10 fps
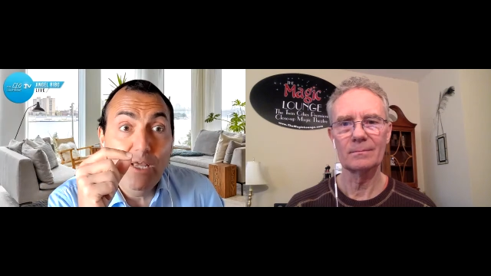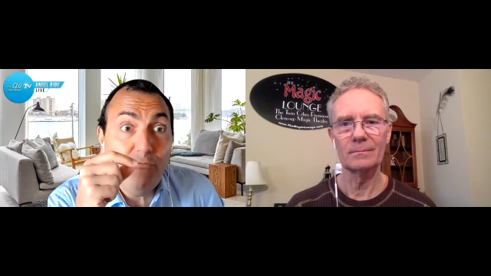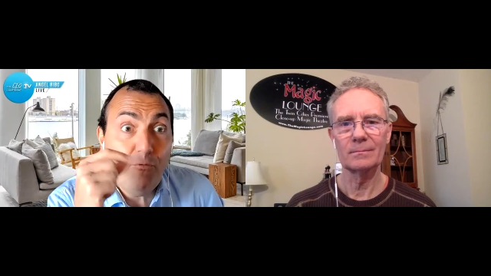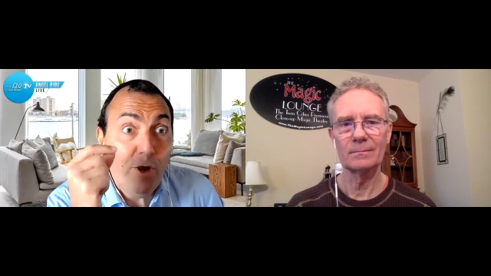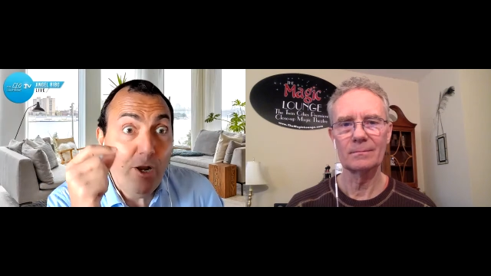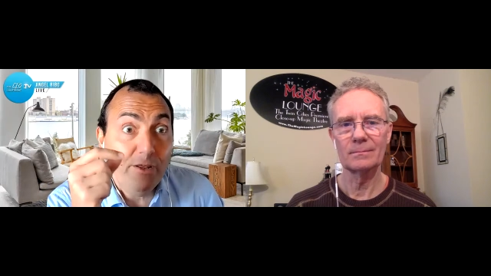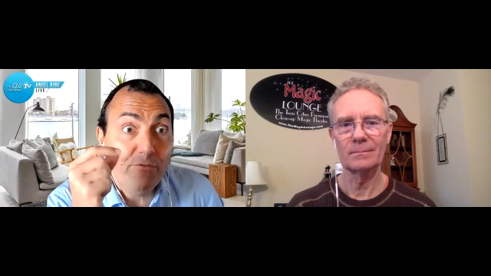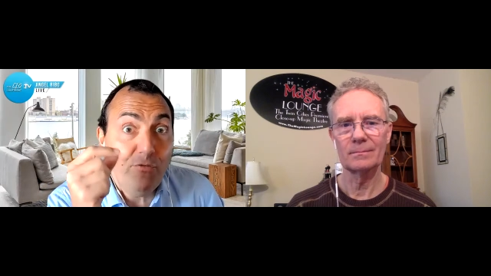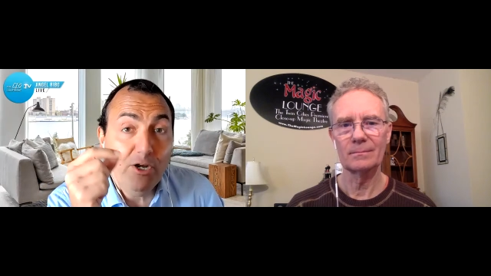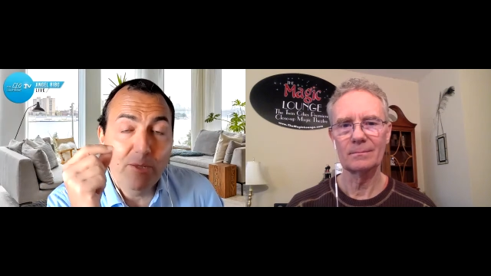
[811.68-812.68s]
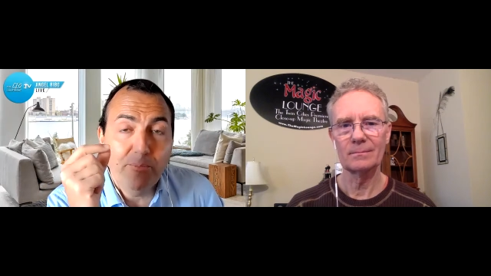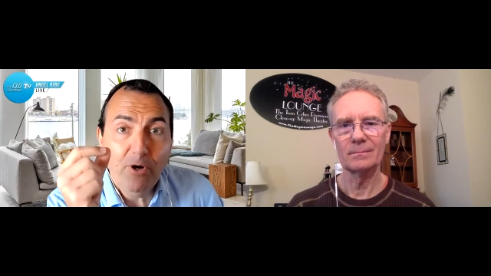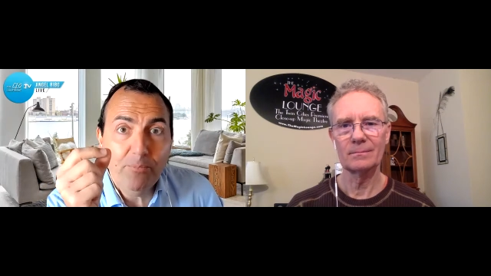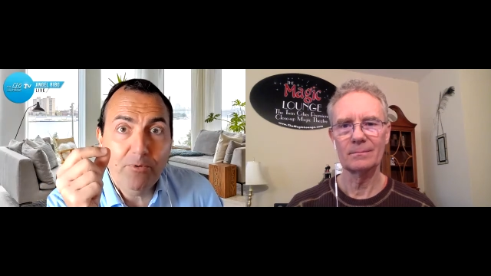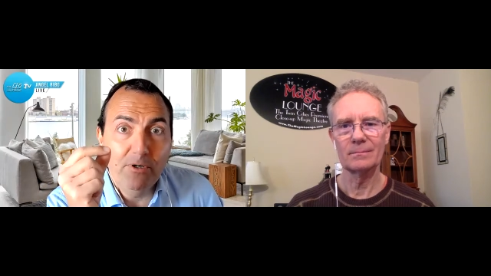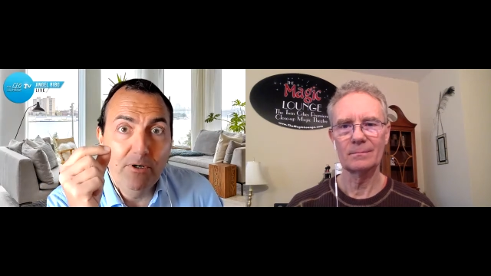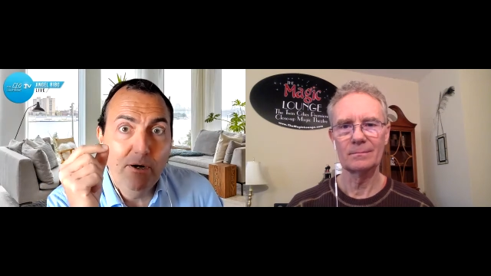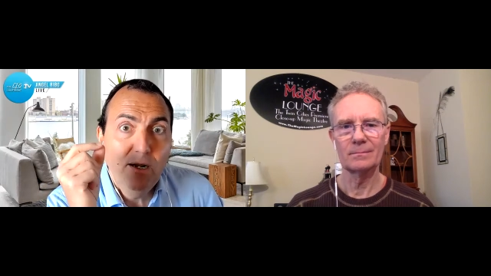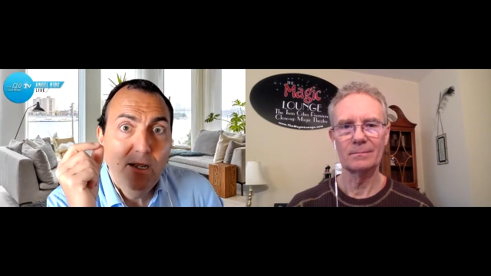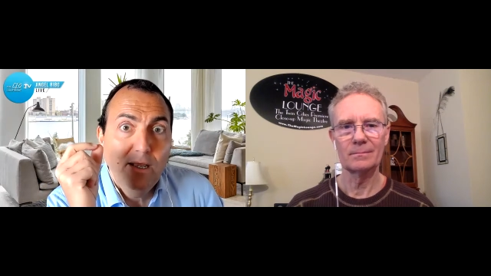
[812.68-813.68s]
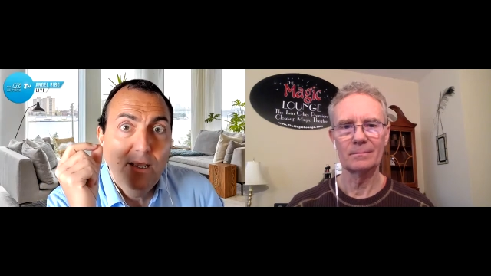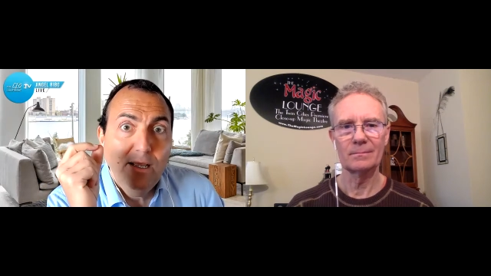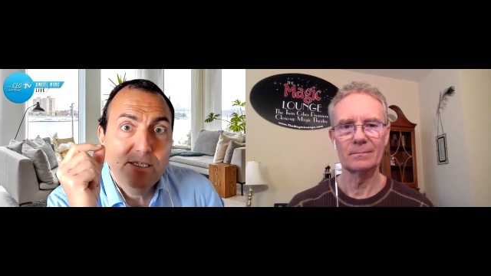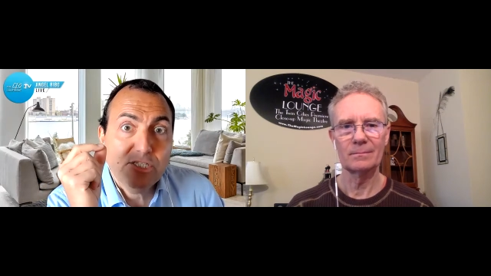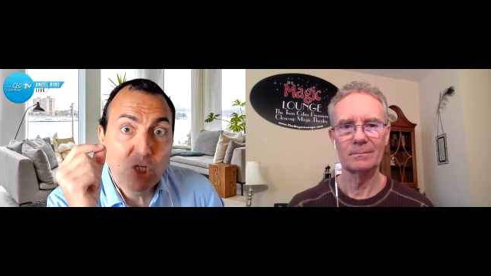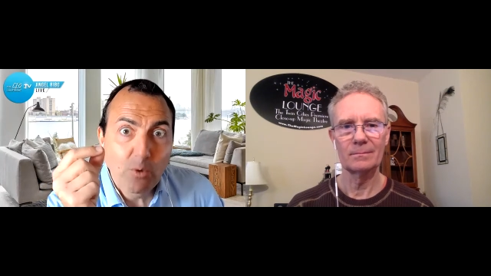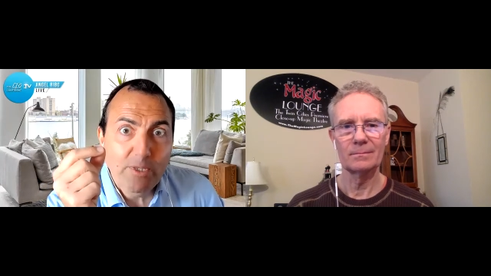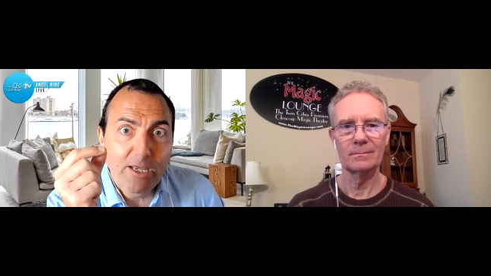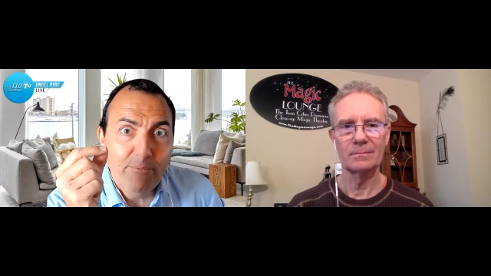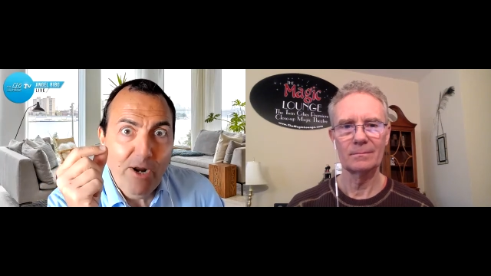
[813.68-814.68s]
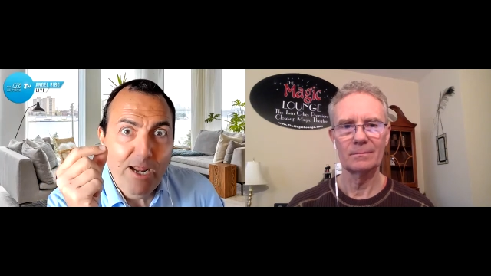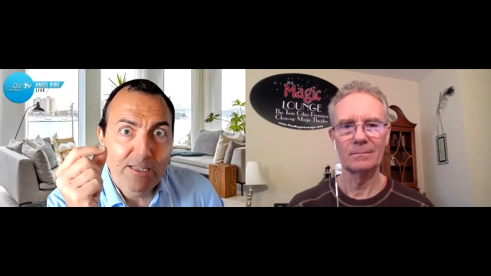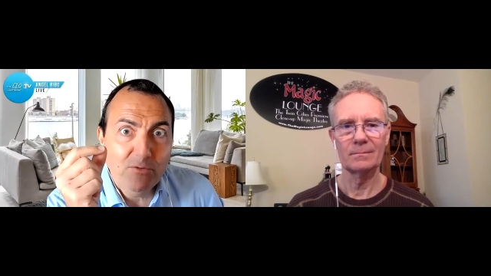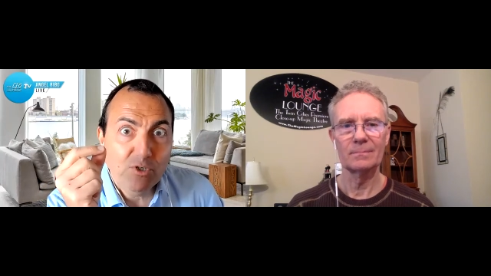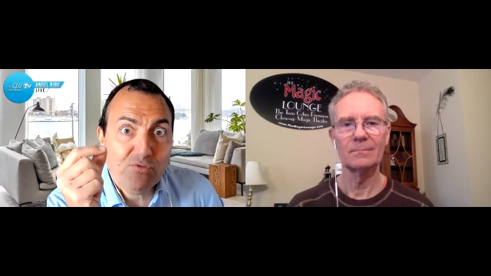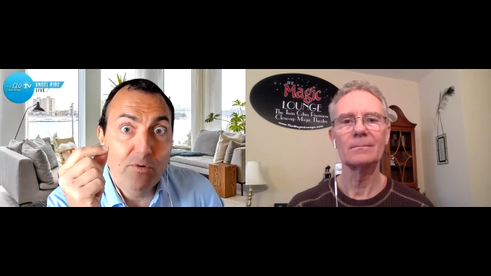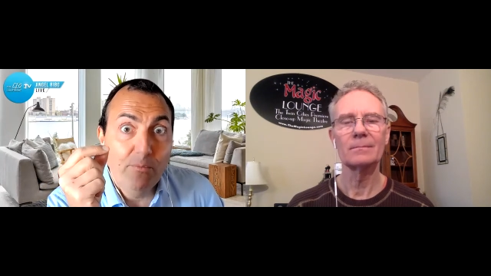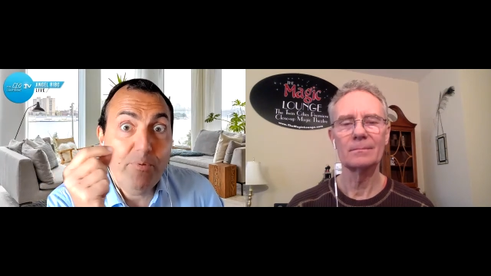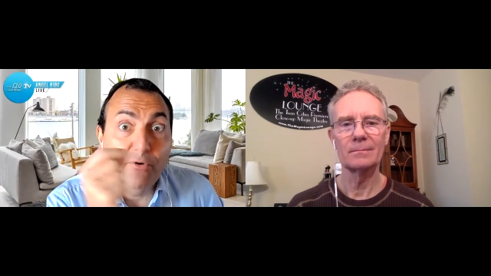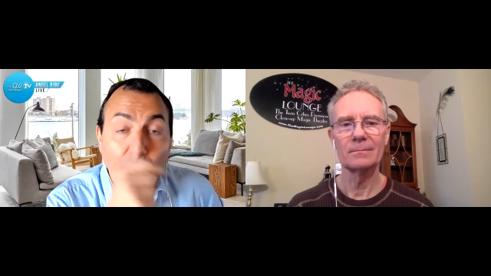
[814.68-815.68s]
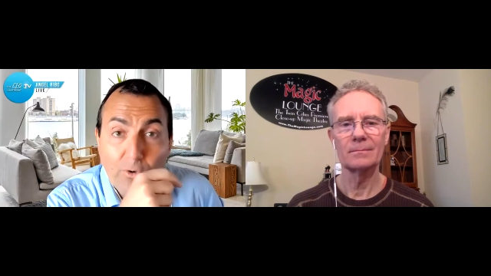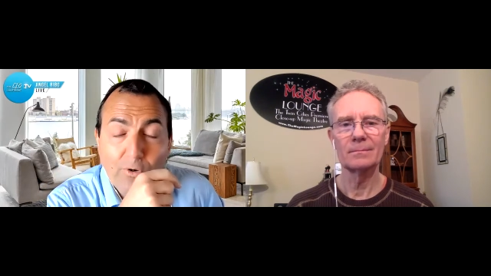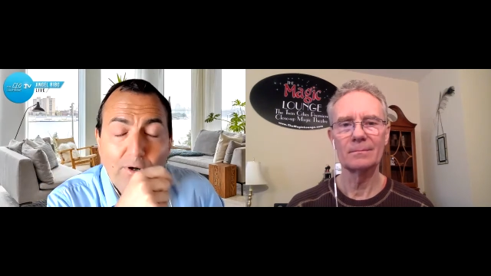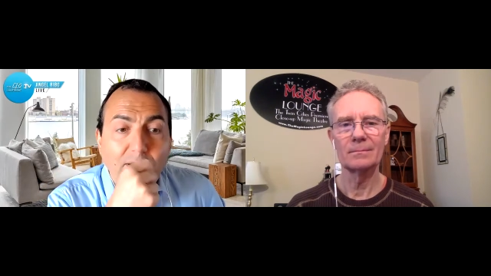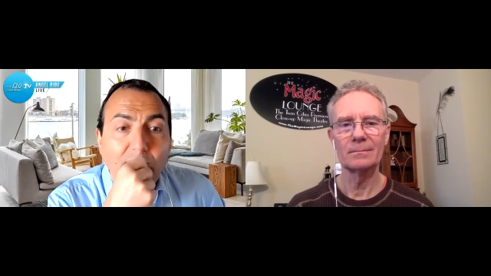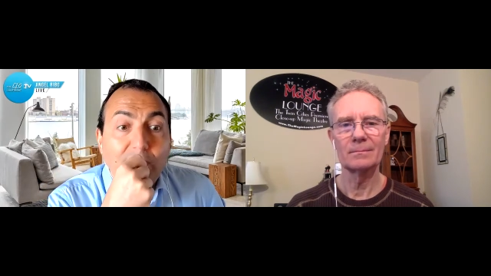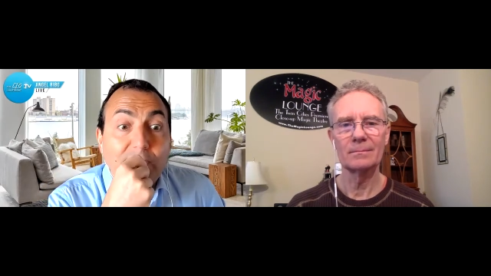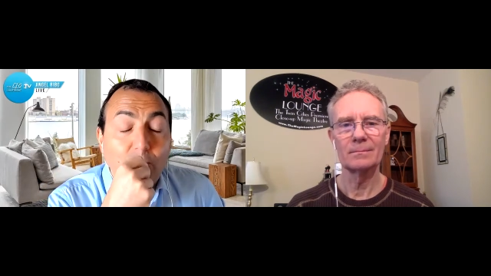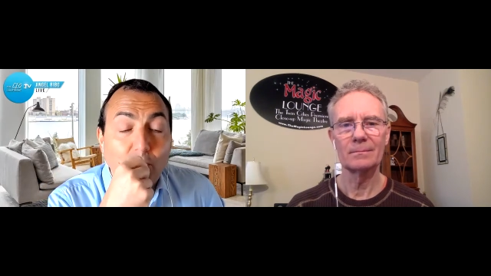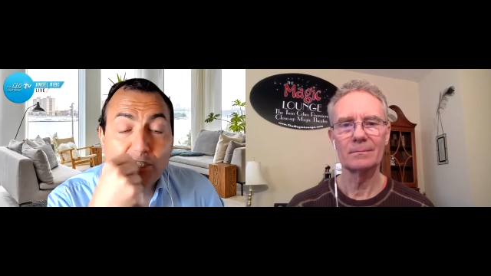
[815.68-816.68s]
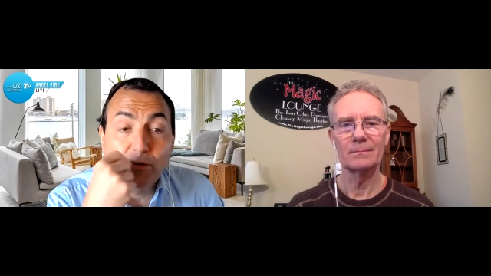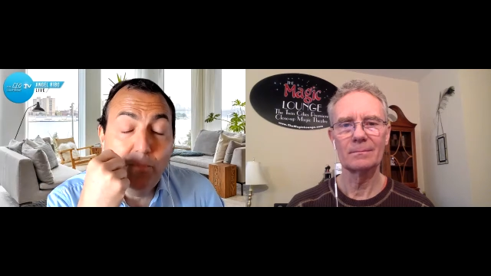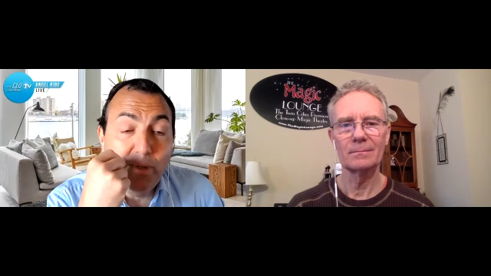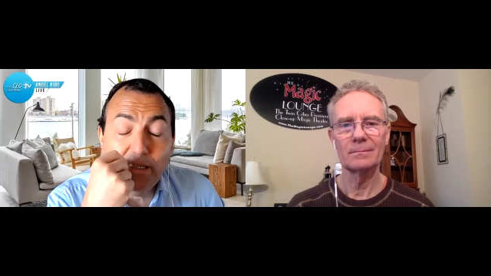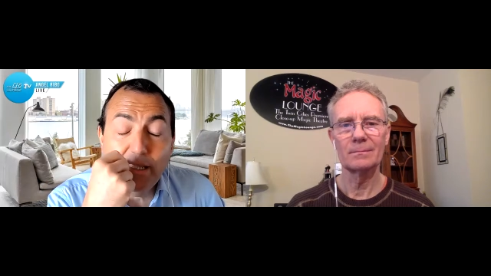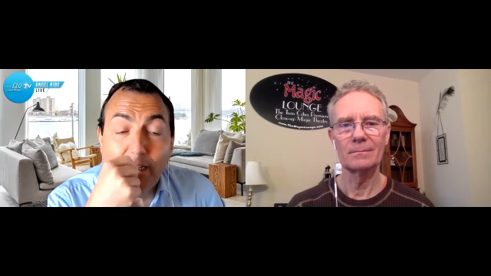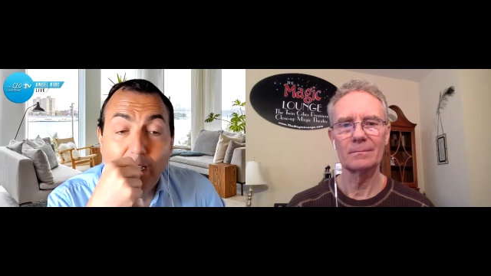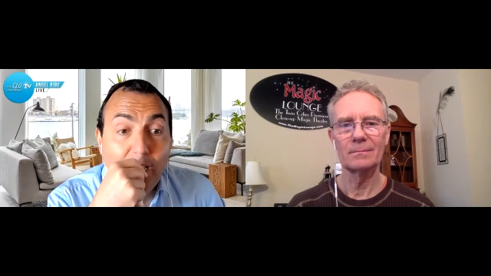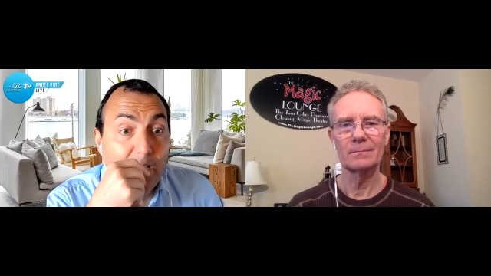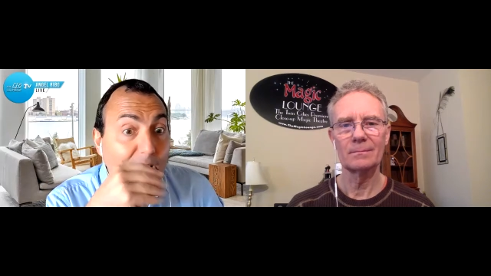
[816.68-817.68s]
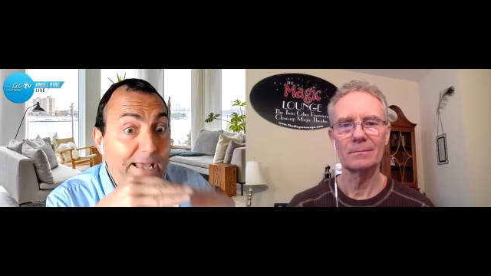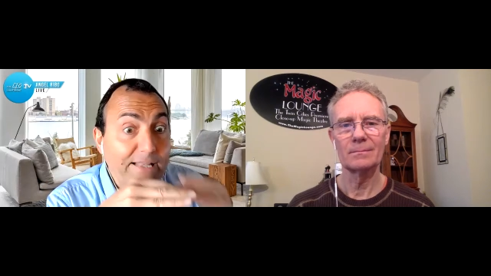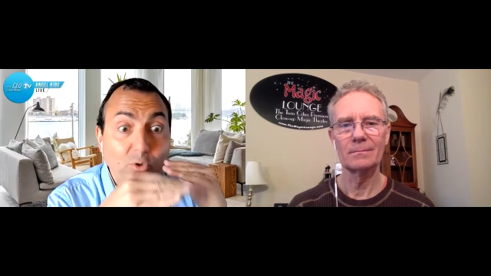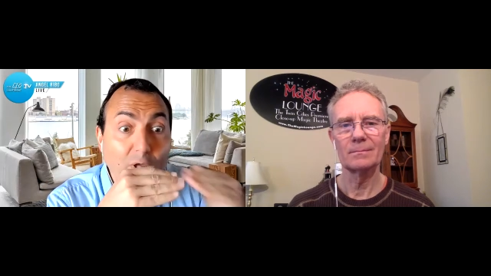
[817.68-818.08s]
Speaker 1: a very very popular soda brand that was from Peru that was competing head to